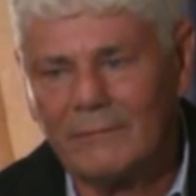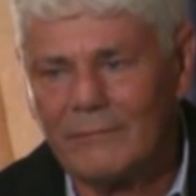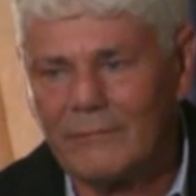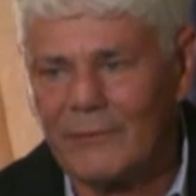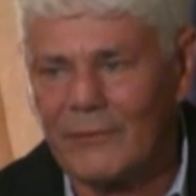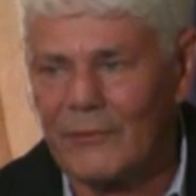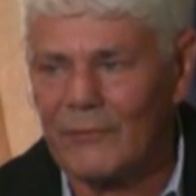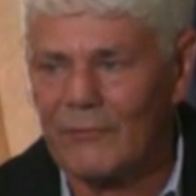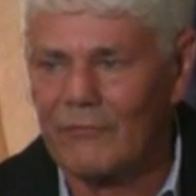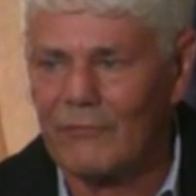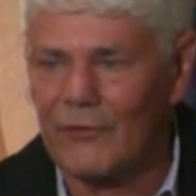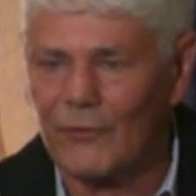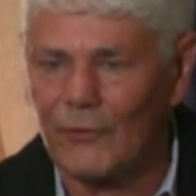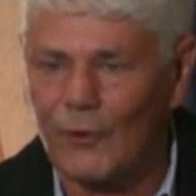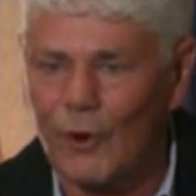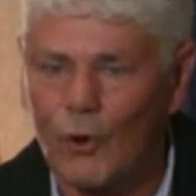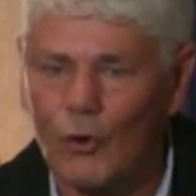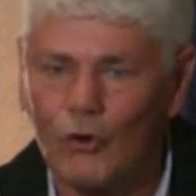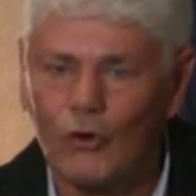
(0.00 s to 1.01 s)
for
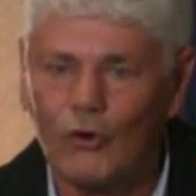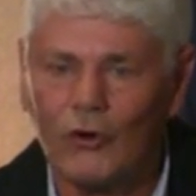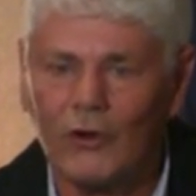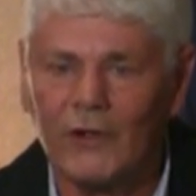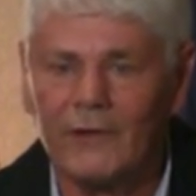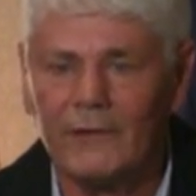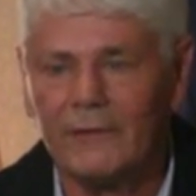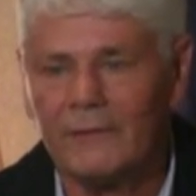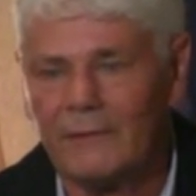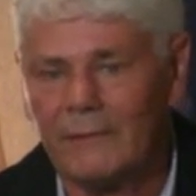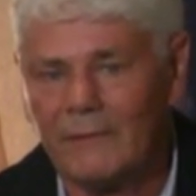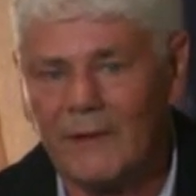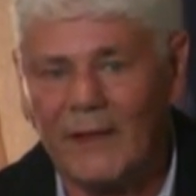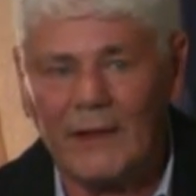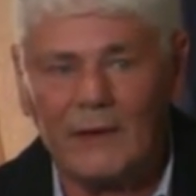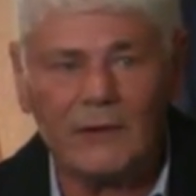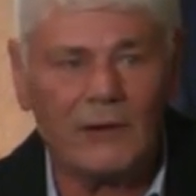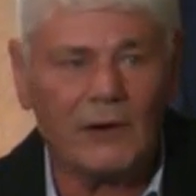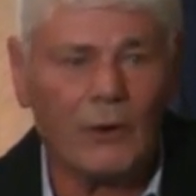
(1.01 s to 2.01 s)
their own good,
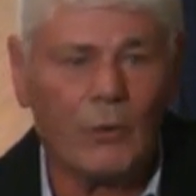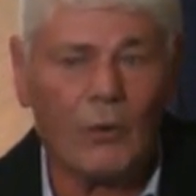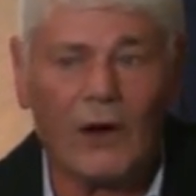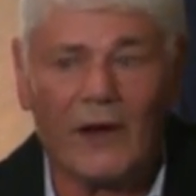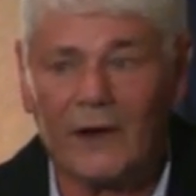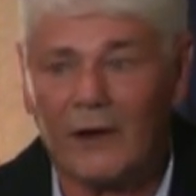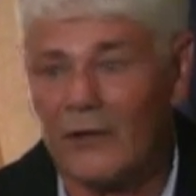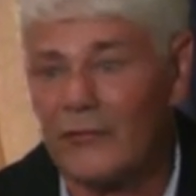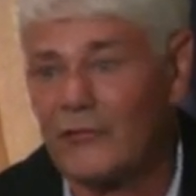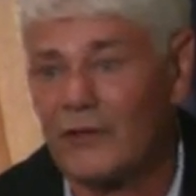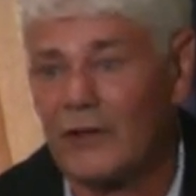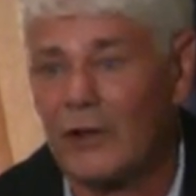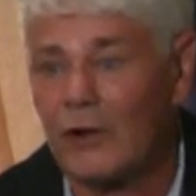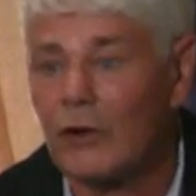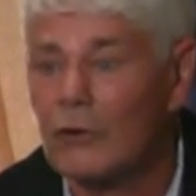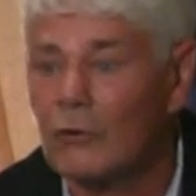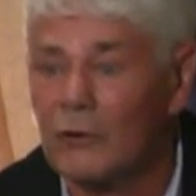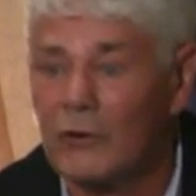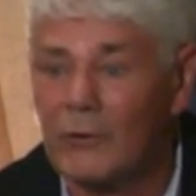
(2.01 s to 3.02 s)
and you know what, us
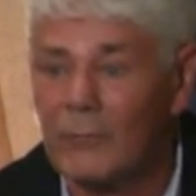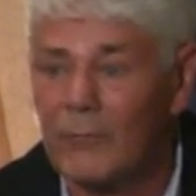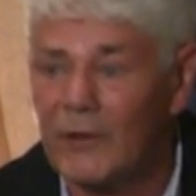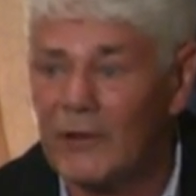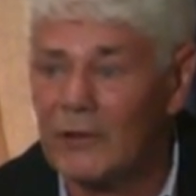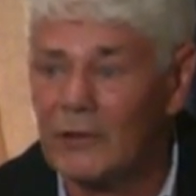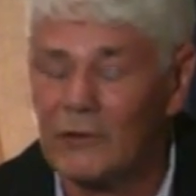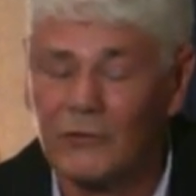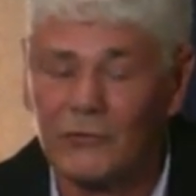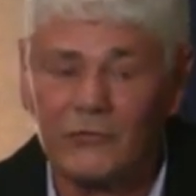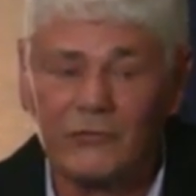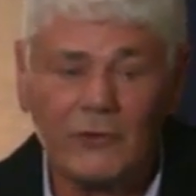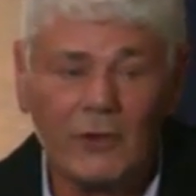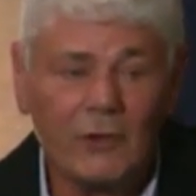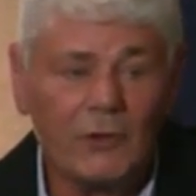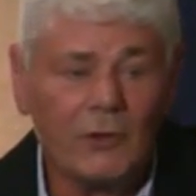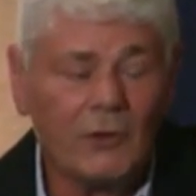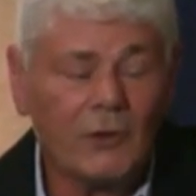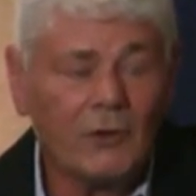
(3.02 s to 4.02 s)
included, because
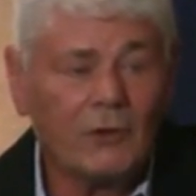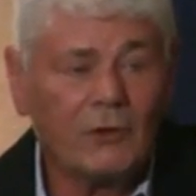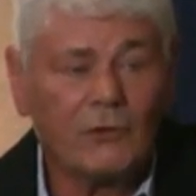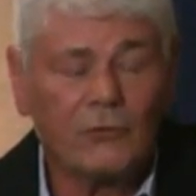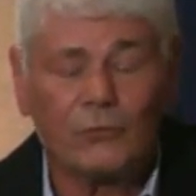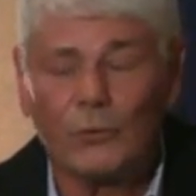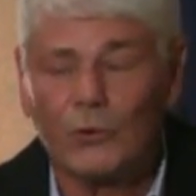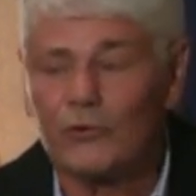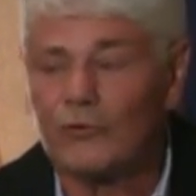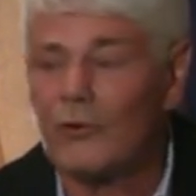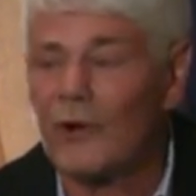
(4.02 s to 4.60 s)
we're